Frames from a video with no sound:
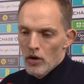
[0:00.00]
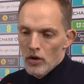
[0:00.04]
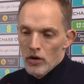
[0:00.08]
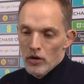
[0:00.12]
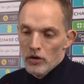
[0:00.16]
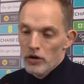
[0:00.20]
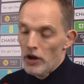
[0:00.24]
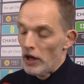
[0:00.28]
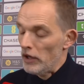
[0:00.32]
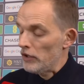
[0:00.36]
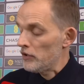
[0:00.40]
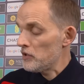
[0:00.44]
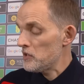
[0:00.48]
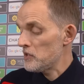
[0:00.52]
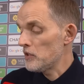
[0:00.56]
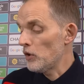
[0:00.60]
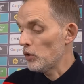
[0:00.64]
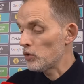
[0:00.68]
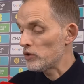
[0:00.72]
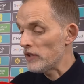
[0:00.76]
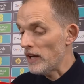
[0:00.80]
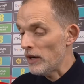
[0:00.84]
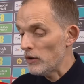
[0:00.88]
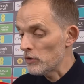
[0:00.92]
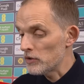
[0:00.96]
Yeah, there's no
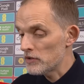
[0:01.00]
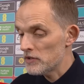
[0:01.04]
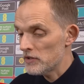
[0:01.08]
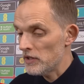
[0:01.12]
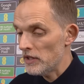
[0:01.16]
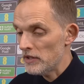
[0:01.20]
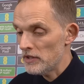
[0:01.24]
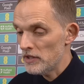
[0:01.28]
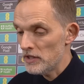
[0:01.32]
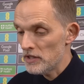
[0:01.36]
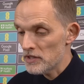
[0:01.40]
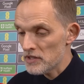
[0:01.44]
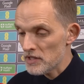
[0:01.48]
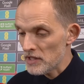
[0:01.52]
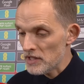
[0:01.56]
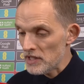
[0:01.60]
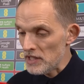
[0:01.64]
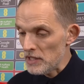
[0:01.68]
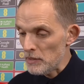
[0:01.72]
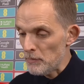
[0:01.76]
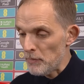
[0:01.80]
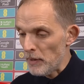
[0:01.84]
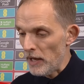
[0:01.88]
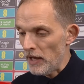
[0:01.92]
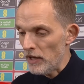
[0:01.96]
doubt that he's a key
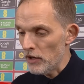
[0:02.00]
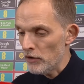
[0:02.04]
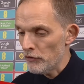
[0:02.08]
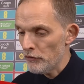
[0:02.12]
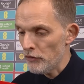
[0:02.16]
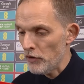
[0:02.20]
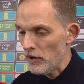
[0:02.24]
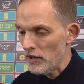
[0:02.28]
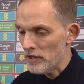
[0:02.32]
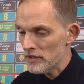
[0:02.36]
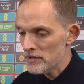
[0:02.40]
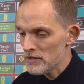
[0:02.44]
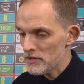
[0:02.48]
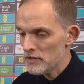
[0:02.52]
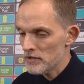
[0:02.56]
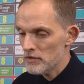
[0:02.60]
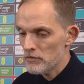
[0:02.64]
player for us.